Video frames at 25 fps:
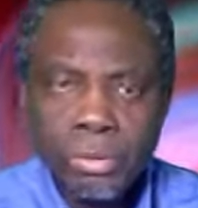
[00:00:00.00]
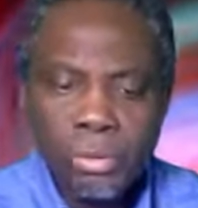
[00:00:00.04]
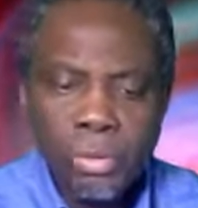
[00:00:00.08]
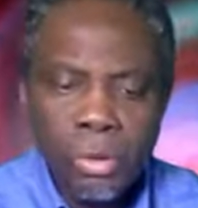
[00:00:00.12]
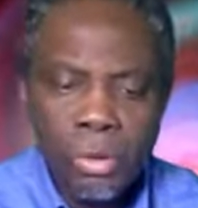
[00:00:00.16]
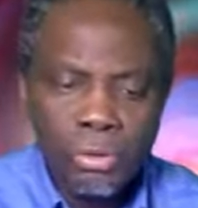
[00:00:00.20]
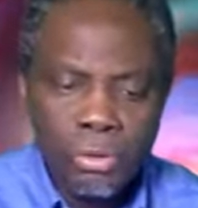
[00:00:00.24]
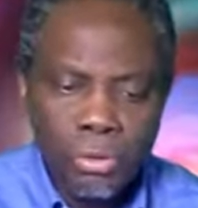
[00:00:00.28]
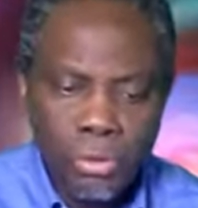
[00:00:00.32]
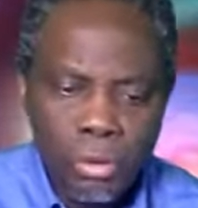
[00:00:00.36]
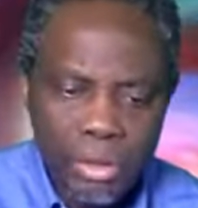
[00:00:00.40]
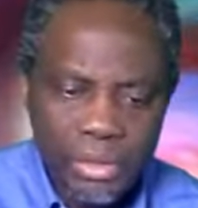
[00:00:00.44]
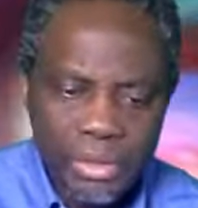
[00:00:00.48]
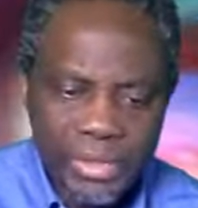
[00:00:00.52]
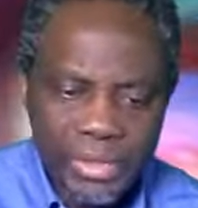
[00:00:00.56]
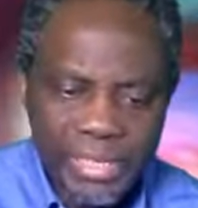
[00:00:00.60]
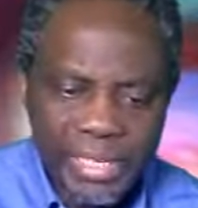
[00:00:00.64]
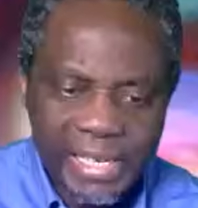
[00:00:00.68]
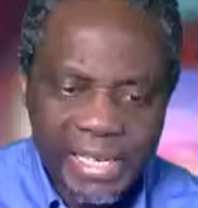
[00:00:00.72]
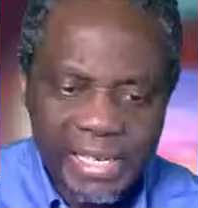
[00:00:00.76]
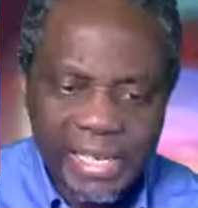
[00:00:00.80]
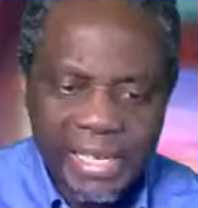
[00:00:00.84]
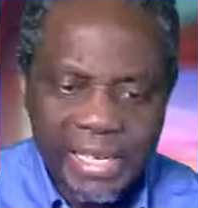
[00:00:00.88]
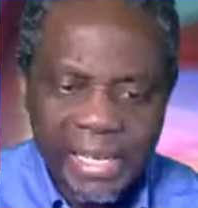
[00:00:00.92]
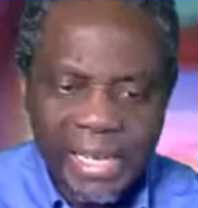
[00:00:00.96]
on
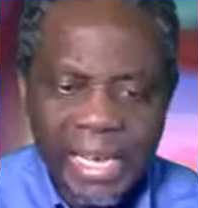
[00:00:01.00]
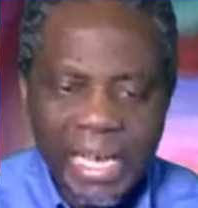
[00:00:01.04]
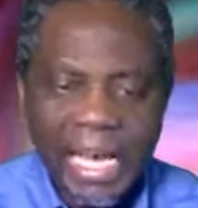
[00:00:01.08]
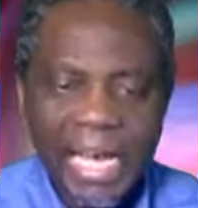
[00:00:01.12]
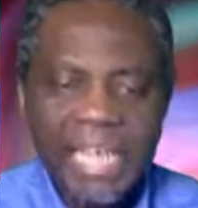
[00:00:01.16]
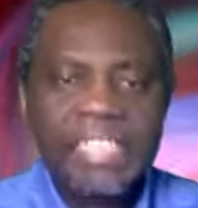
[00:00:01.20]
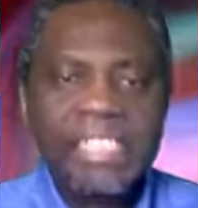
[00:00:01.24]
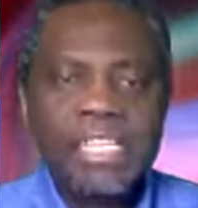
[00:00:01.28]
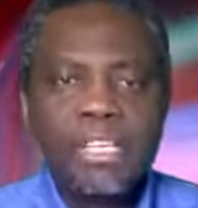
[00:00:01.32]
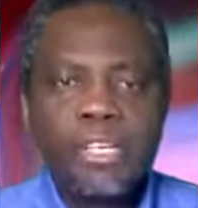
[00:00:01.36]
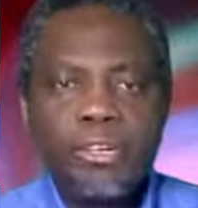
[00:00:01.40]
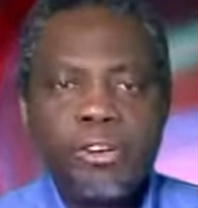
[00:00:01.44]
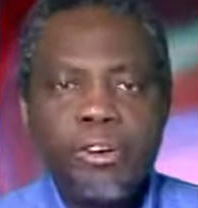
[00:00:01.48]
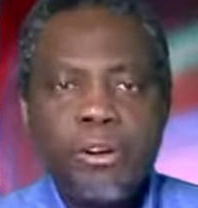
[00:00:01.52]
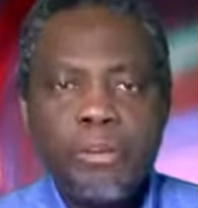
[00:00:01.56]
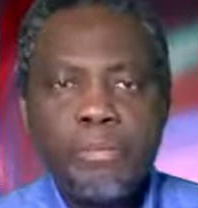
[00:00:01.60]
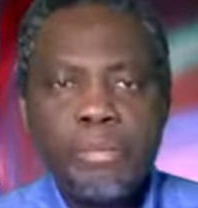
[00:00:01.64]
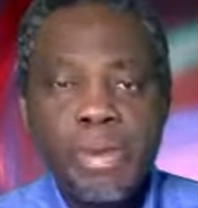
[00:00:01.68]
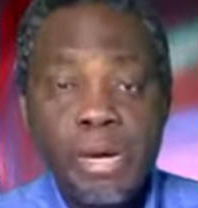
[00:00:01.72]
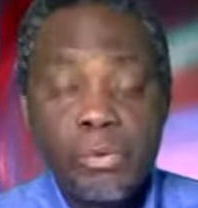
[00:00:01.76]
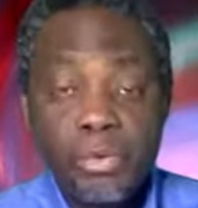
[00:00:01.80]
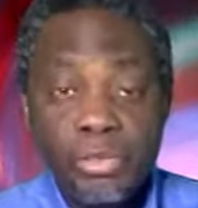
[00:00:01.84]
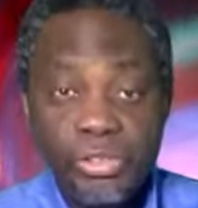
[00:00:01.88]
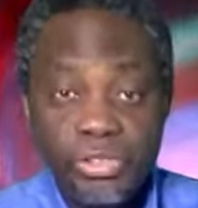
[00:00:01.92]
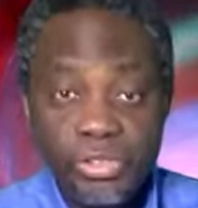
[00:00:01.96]
holiday and they come
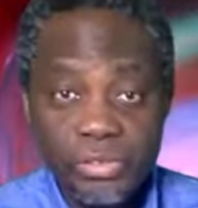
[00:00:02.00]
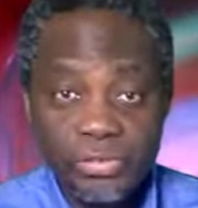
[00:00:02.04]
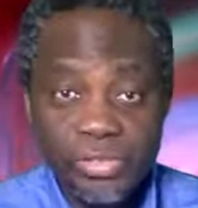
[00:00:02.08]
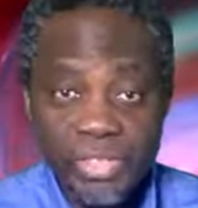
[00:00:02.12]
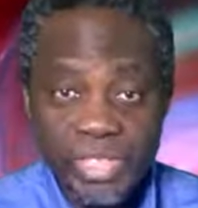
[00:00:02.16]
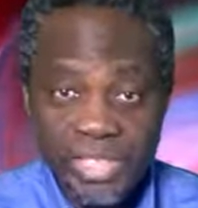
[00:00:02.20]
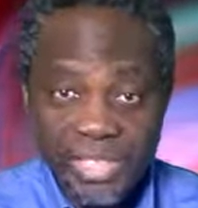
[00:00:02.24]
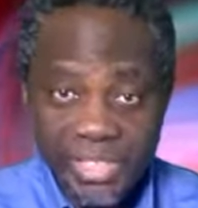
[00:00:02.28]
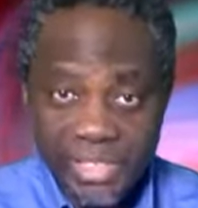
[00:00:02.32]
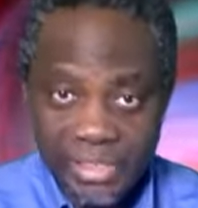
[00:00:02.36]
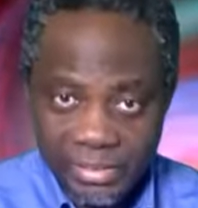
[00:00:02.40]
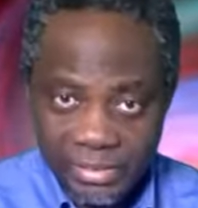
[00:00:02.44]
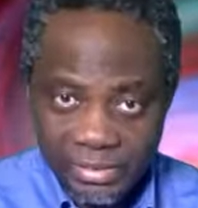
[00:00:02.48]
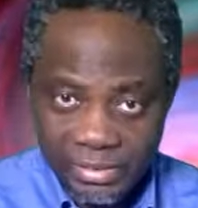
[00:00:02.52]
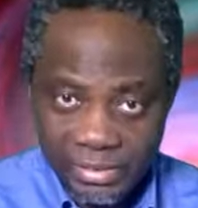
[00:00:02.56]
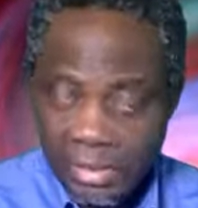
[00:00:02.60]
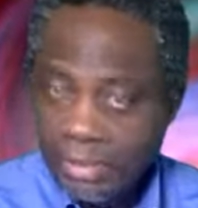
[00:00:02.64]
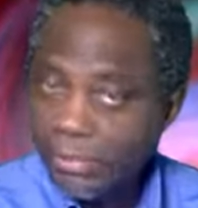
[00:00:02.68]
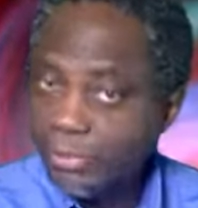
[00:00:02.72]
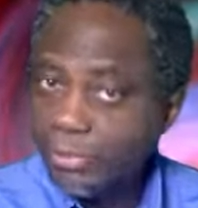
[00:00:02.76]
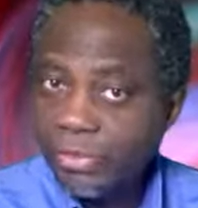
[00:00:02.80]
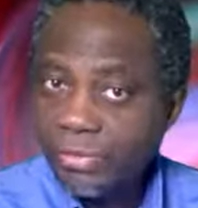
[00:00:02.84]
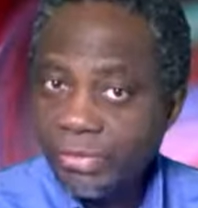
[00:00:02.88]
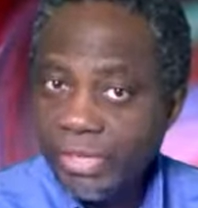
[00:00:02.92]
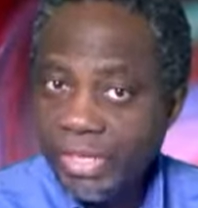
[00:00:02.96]
back with souvenirs,
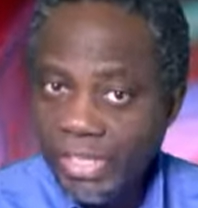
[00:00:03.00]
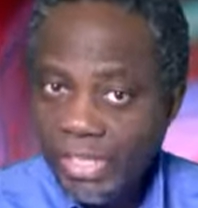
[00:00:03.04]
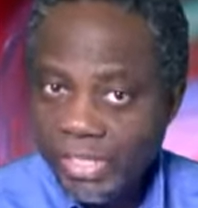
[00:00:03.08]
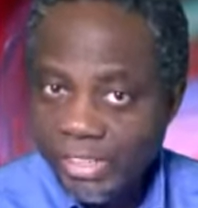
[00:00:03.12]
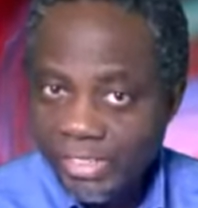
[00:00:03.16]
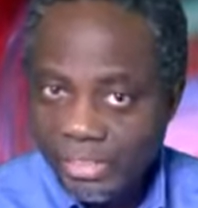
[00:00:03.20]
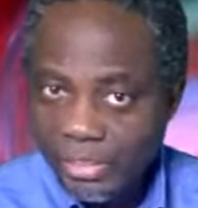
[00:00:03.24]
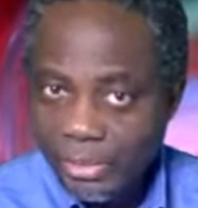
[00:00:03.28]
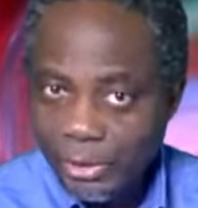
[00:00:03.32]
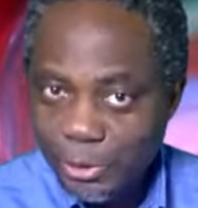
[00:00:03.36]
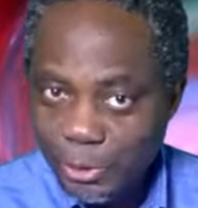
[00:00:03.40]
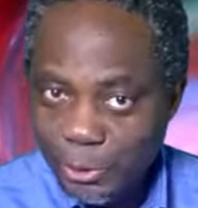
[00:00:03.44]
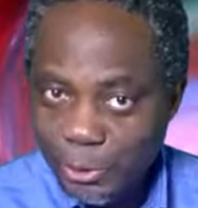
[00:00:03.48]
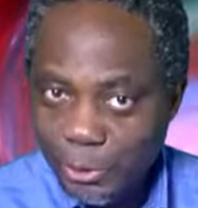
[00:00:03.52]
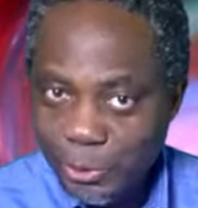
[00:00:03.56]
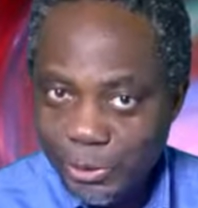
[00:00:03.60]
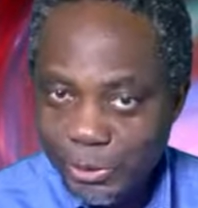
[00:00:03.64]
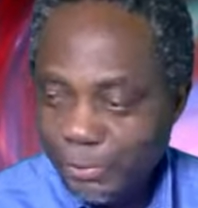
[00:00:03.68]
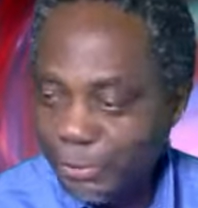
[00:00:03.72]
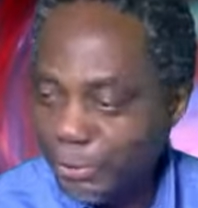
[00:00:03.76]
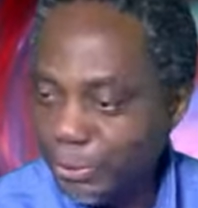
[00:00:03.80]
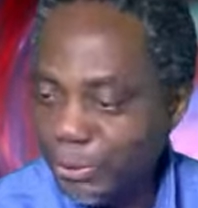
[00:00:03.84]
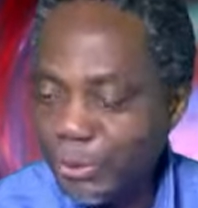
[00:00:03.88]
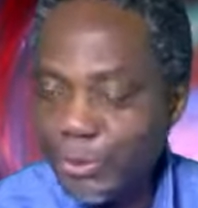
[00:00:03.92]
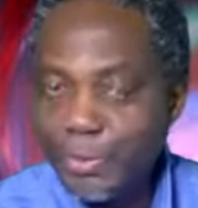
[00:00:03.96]
and souvenirs are good
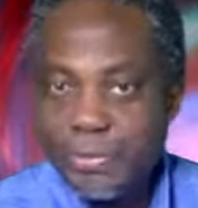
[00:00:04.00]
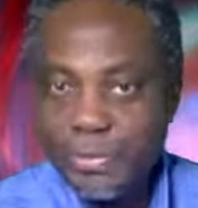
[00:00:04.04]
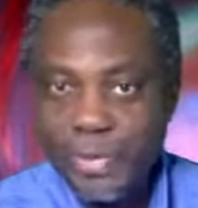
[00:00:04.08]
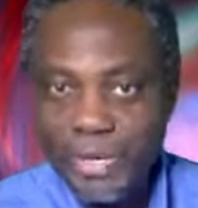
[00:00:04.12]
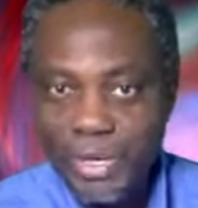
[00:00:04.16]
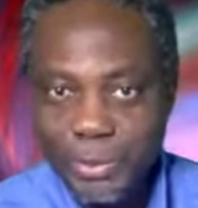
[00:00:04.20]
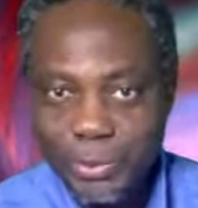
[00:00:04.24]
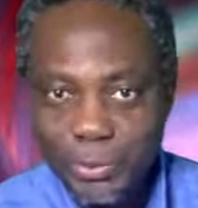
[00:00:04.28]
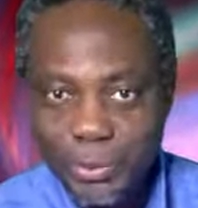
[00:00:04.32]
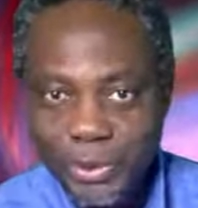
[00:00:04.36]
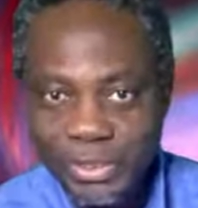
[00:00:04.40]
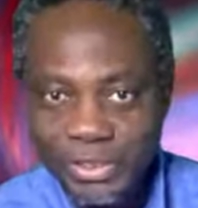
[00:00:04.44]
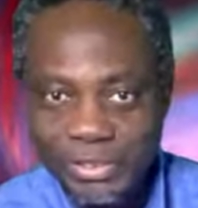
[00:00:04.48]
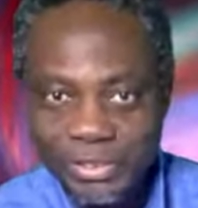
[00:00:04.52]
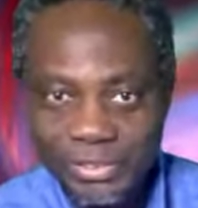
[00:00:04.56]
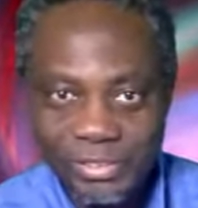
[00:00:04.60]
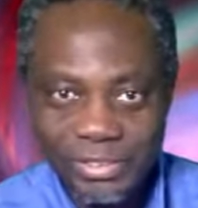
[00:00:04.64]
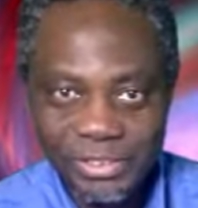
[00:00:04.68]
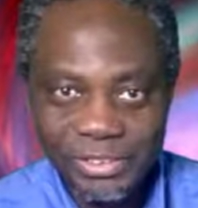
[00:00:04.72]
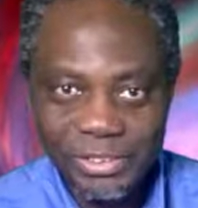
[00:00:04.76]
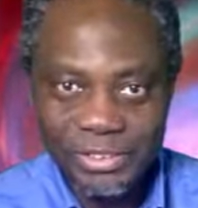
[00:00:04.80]
if you come back with